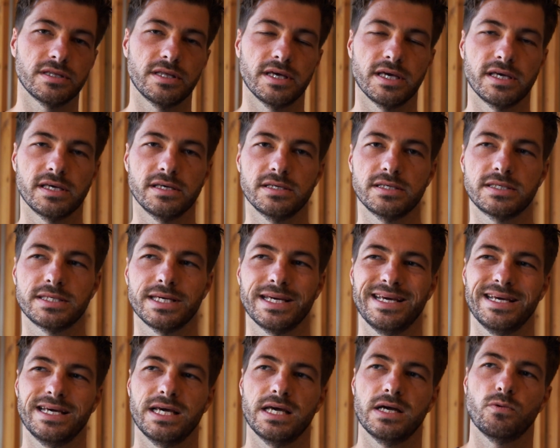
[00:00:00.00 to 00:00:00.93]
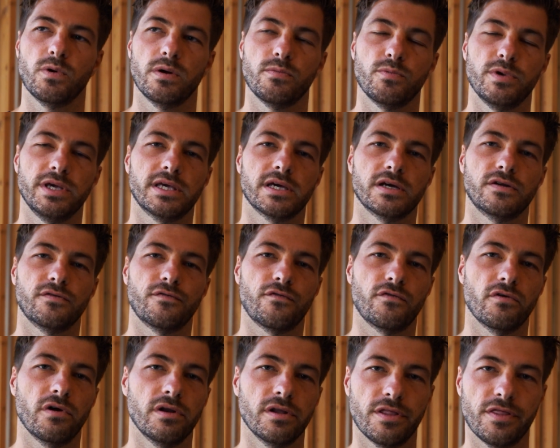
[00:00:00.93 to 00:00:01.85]
things, when we
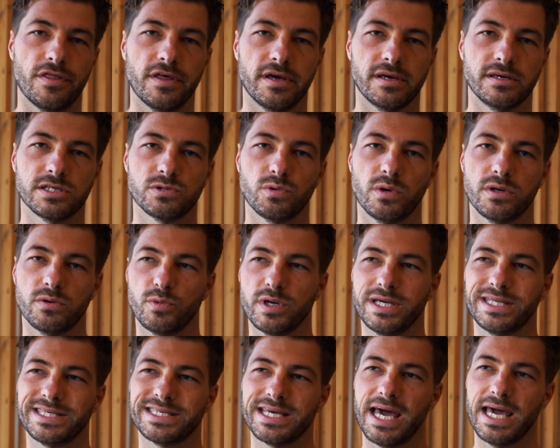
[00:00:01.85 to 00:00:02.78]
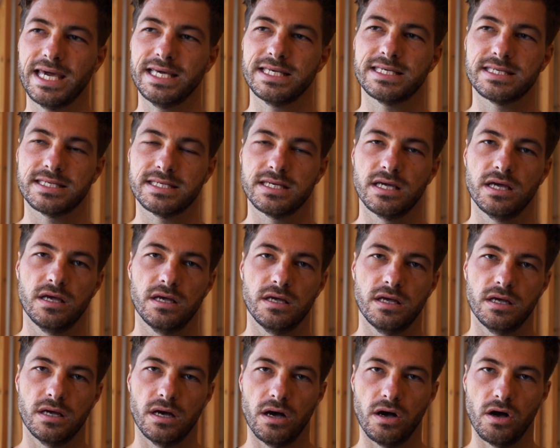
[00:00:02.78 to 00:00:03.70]
confront things, when we taste
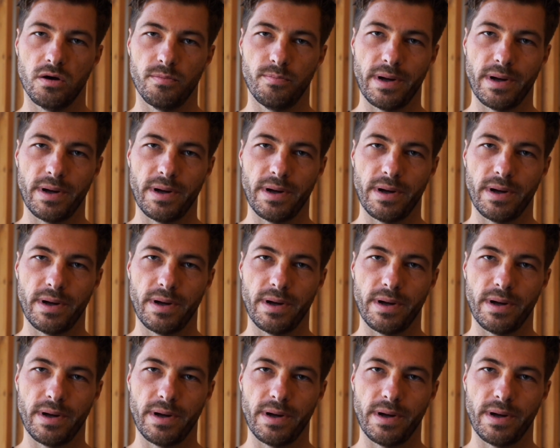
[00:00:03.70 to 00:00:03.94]
our